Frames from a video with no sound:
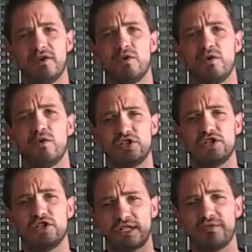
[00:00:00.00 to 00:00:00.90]
when she
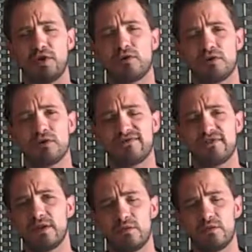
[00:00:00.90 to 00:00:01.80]
spoke those
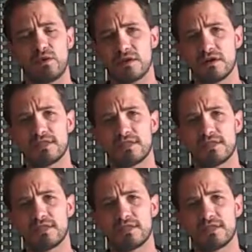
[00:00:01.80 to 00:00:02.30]
fucking words.